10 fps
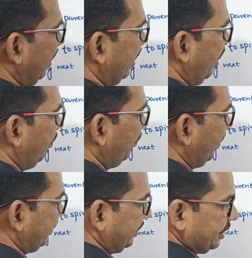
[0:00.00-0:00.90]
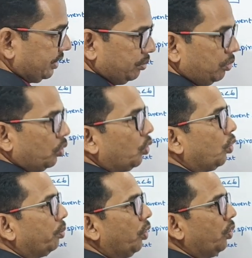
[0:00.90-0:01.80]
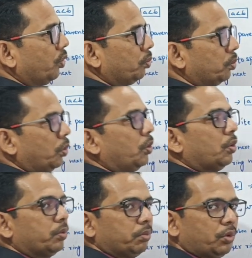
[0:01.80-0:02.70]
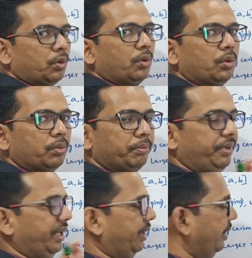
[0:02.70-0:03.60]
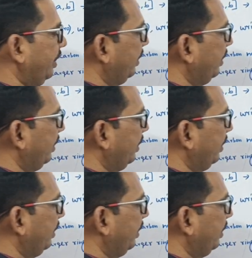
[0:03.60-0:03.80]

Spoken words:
will come first. Bromo, bro, B.